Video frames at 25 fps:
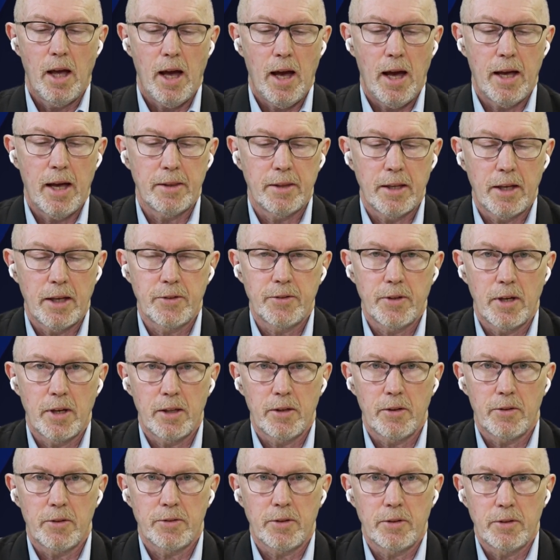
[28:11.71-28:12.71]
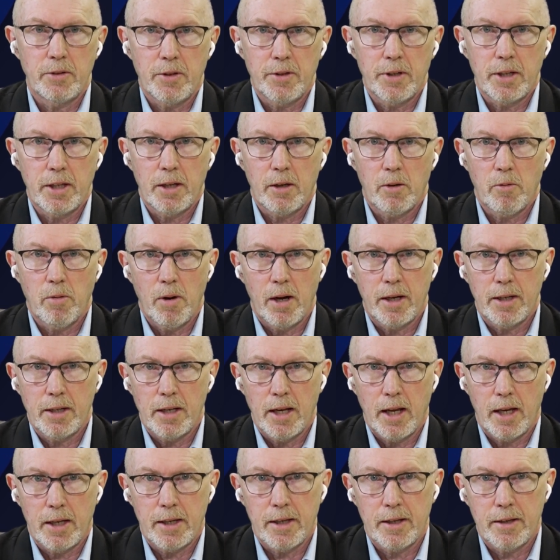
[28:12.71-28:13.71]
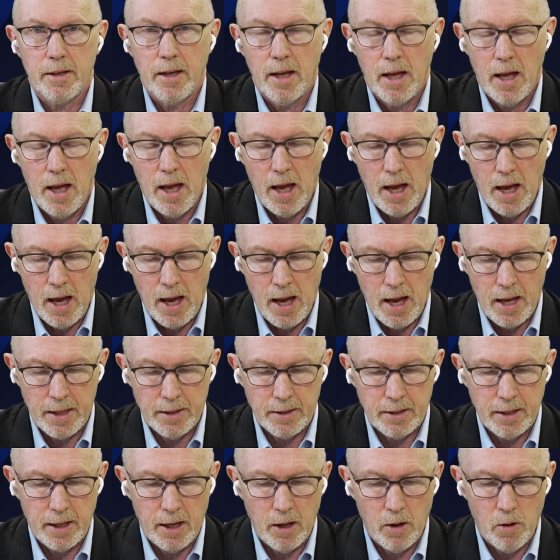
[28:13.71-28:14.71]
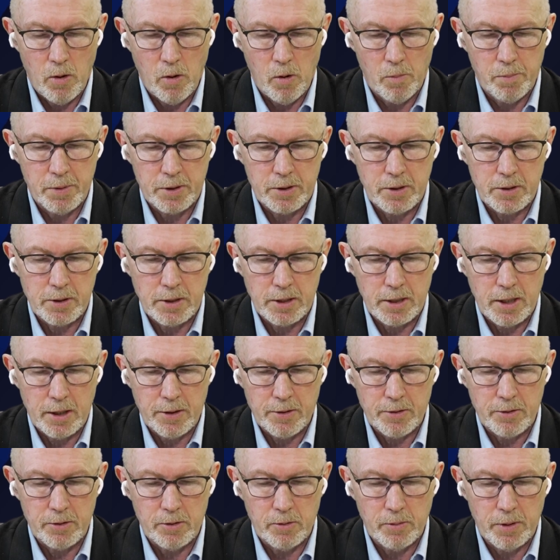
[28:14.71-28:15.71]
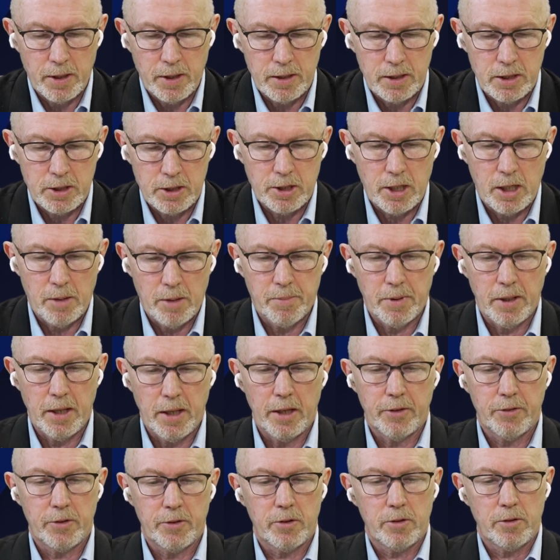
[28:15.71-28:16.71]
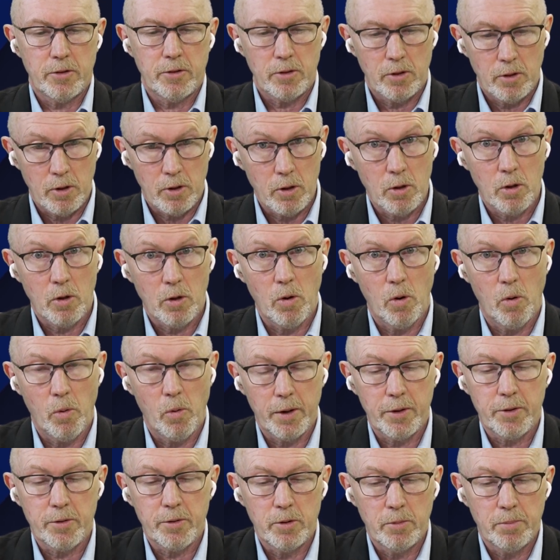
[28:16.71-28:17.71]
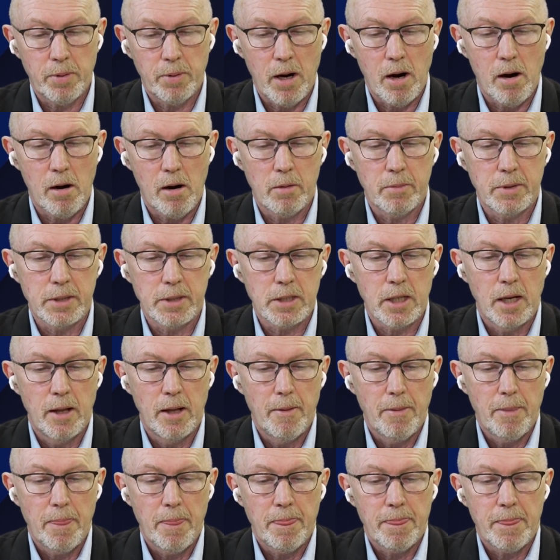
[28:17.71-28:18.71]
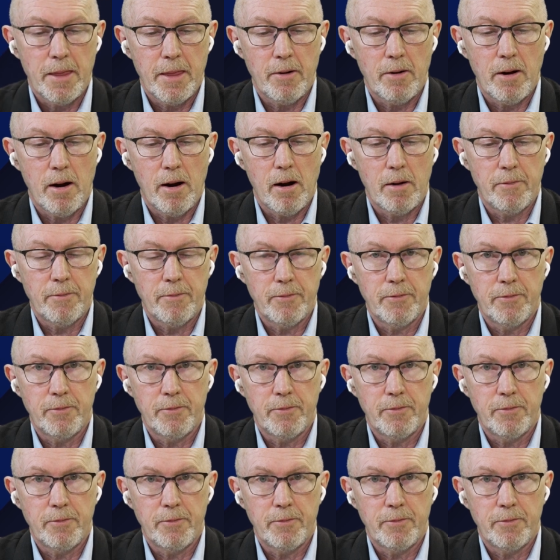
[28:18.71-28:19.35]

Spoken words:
And they say there's nothing quite like it, and they hope it doesn't get through in the shape it's going through Parliament. There are